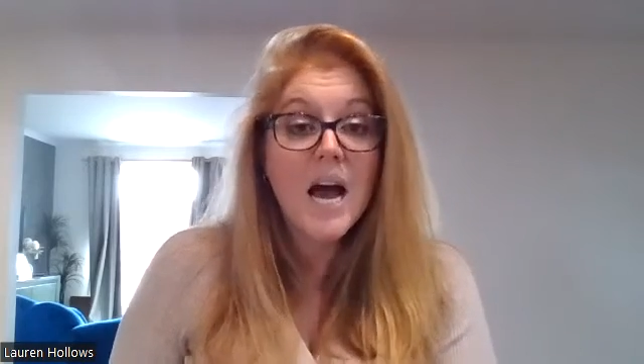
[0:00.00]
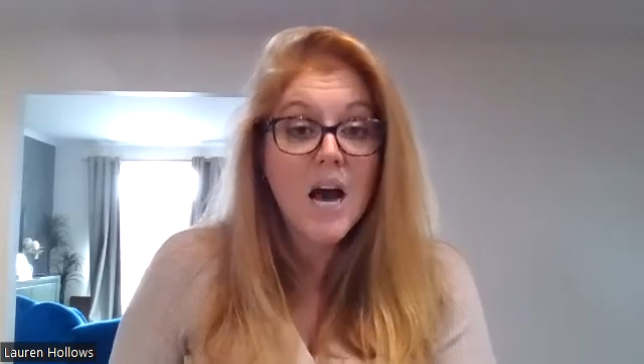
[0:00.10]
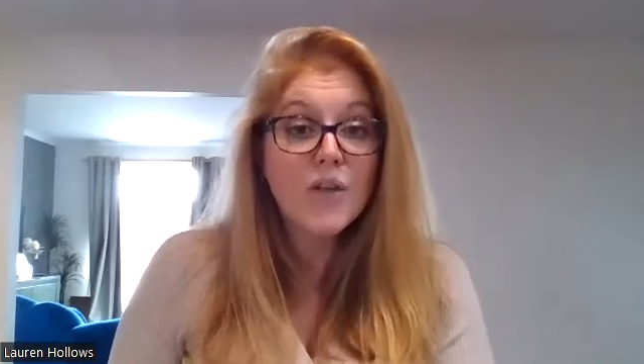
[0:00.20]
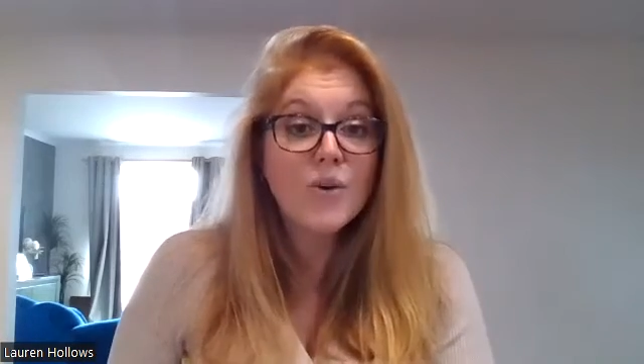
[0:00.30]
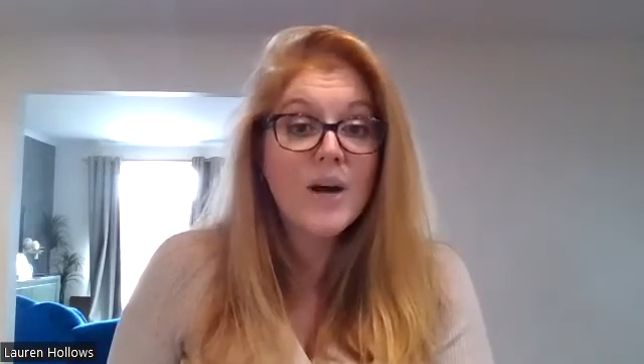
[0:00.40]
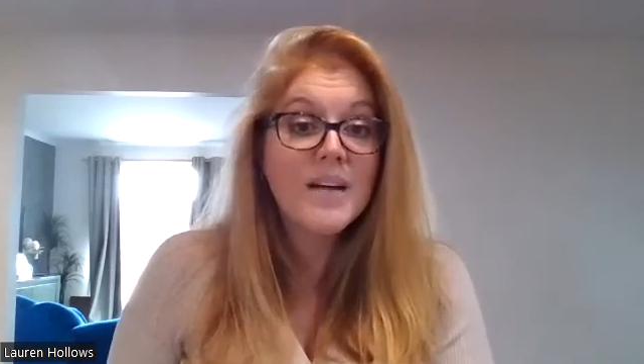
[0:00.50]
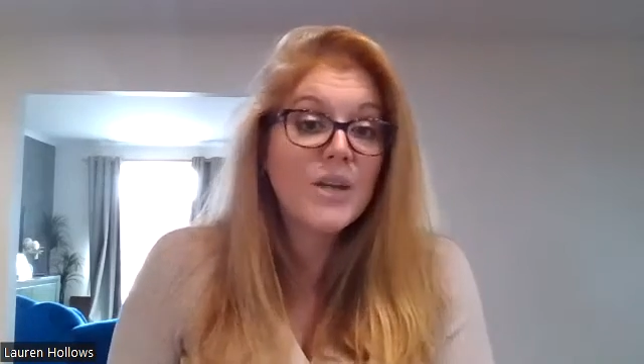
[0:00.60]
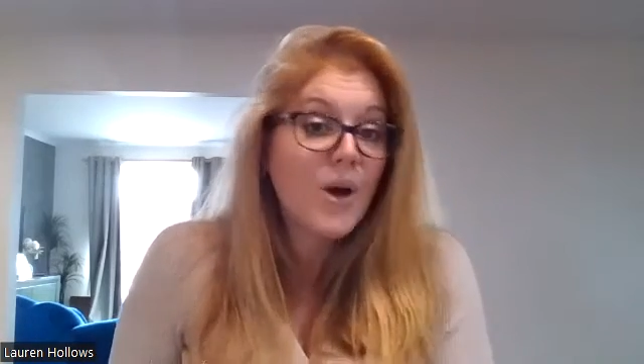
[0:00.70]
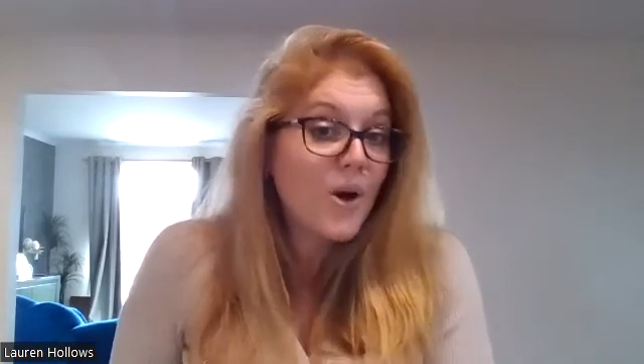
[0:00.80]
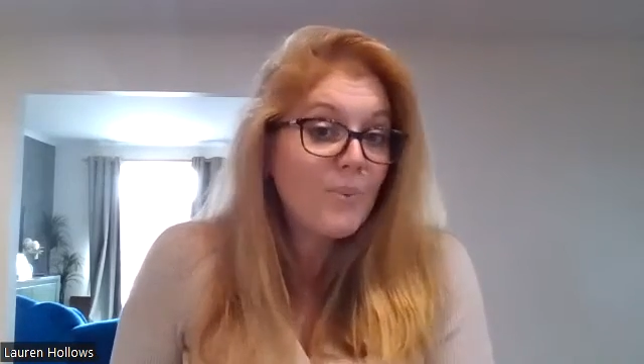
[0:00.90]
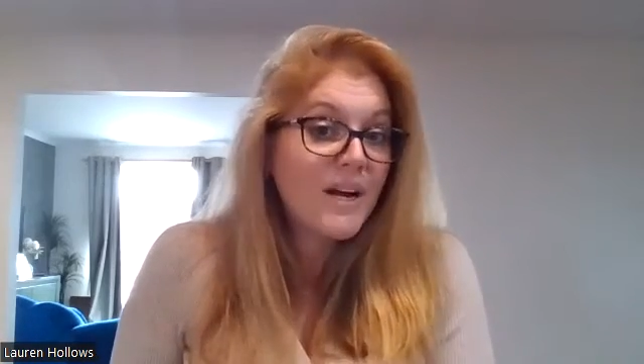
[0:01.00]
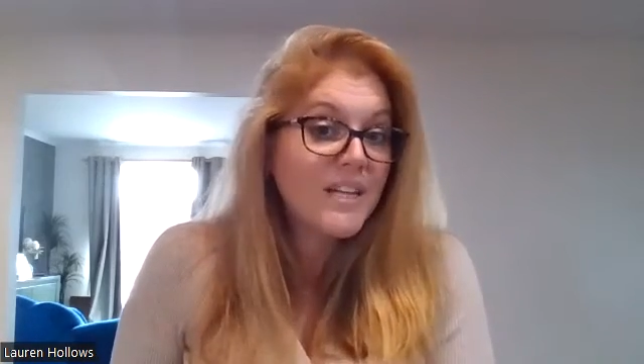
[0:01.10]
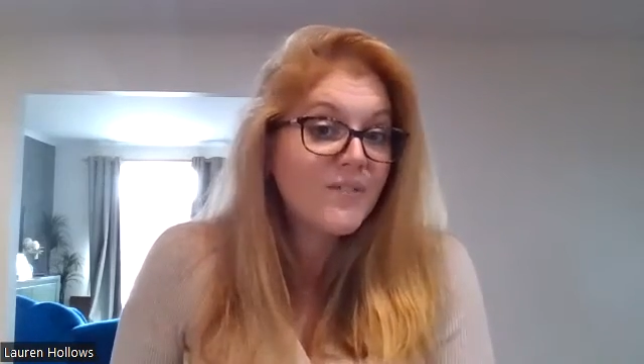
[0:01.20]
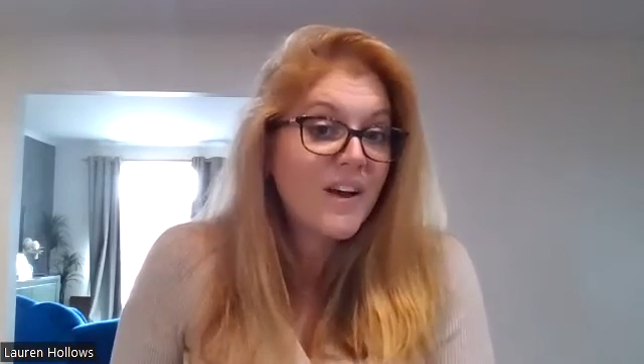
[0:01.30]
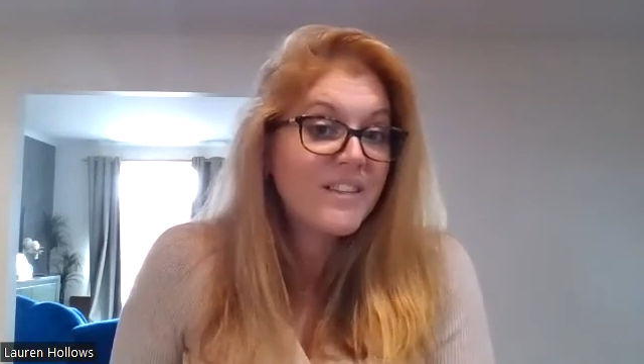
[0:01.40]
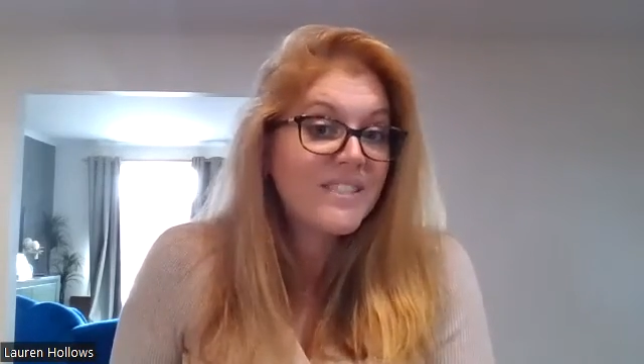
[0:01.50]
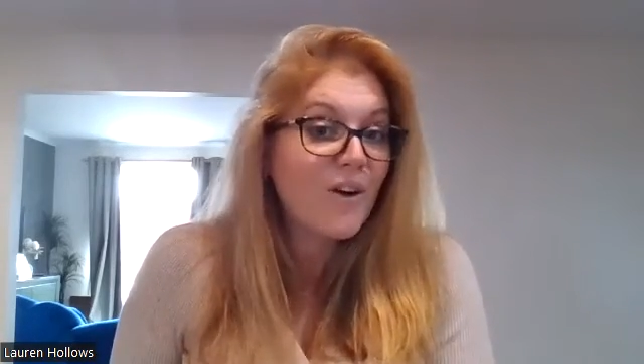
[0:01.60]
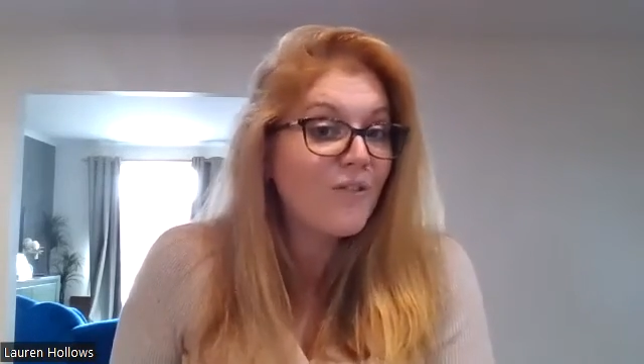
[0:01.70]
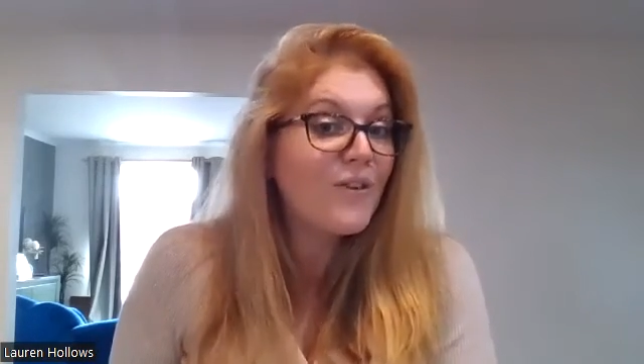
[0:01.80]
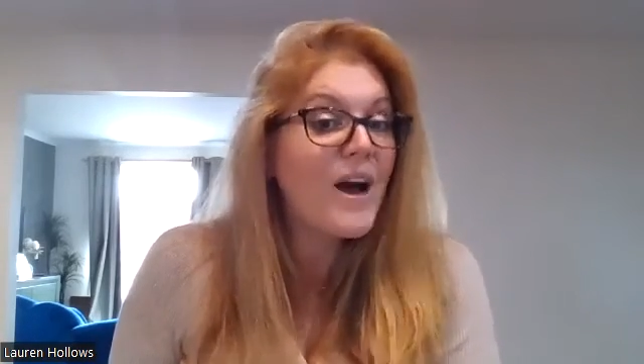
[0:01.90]
Otherwise, I hope you guys found this
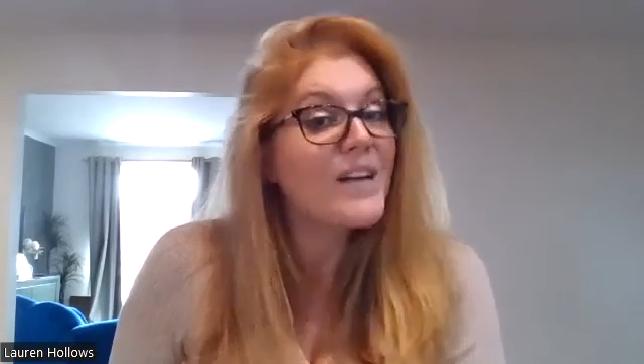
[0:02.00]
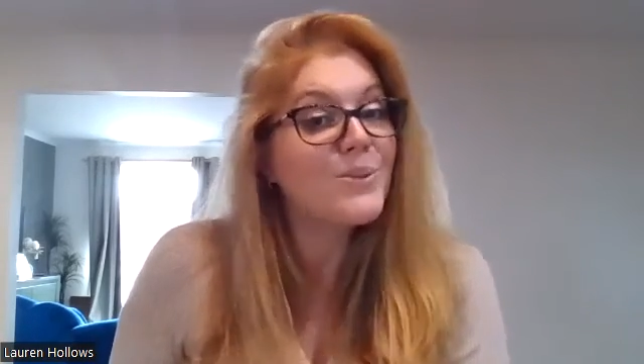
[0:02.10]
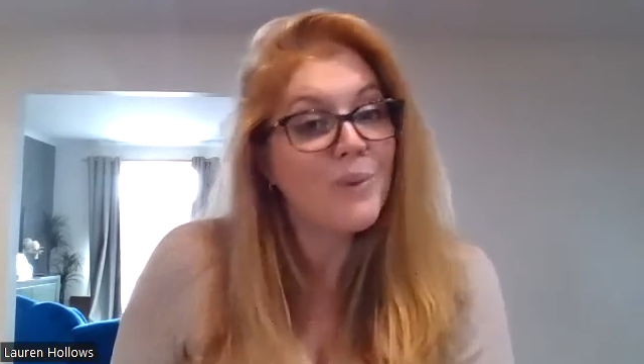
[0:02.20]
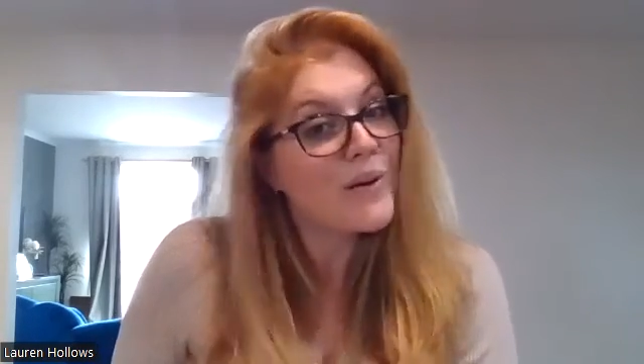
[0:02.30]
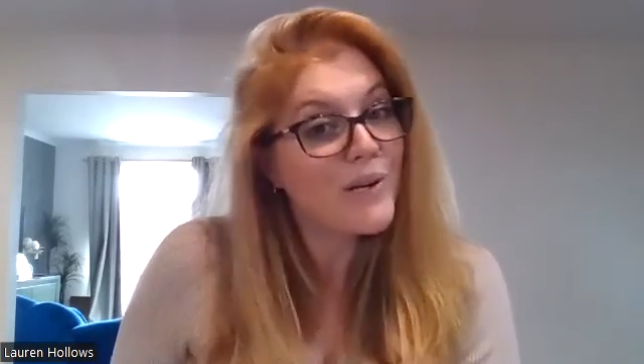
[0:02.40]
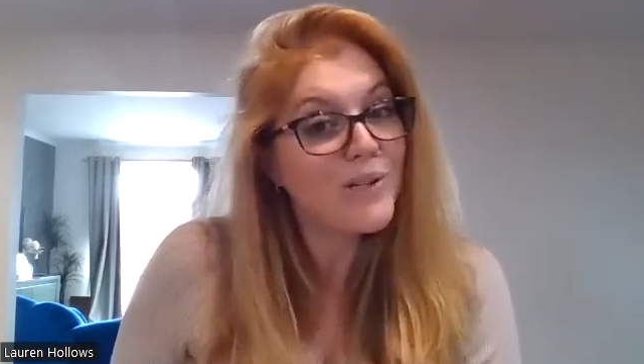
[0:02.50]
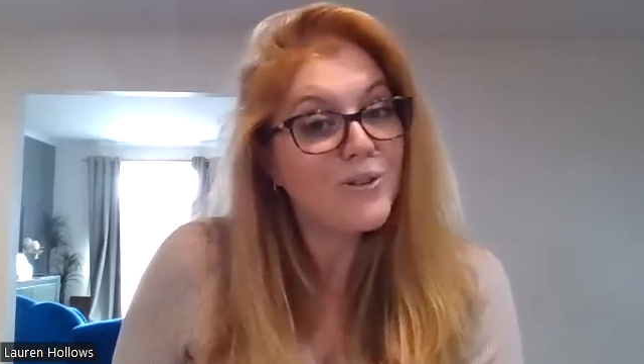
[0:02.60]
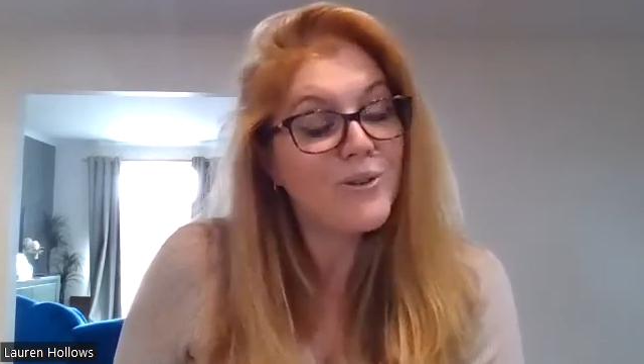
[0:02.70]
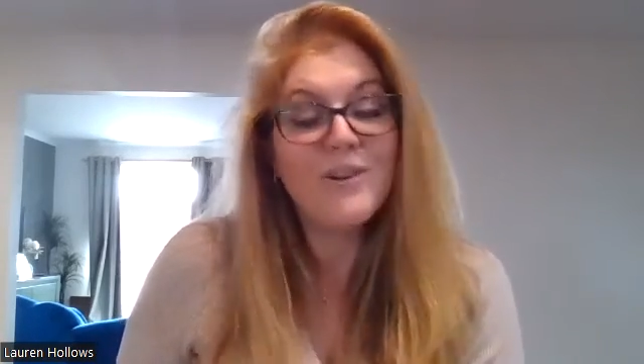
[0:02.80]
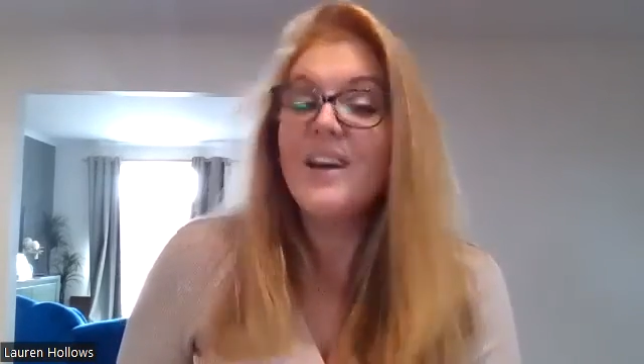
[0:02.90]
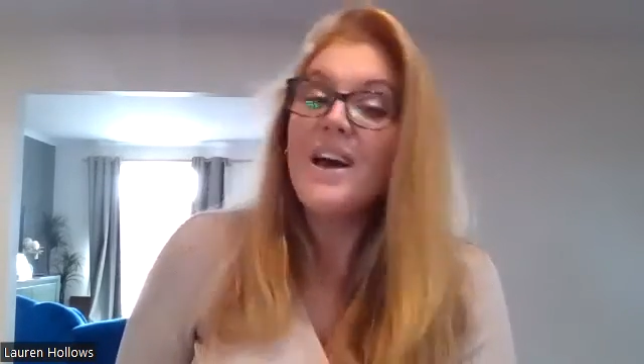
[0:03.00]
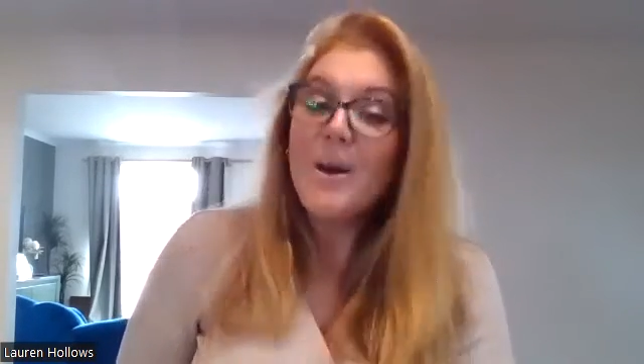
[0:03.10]
helpful as per usual.